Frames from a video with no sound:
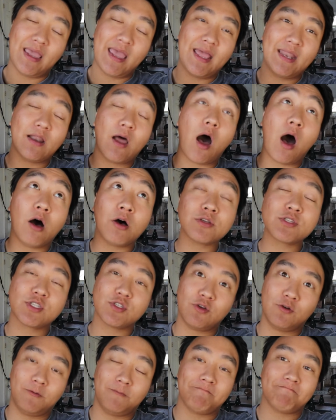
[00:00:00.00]
And
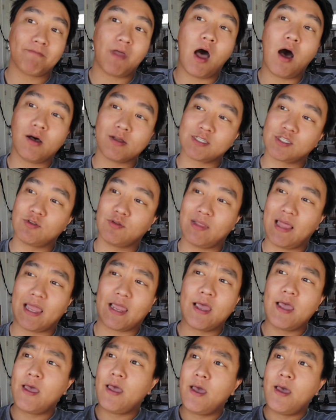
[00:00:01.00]
also, like,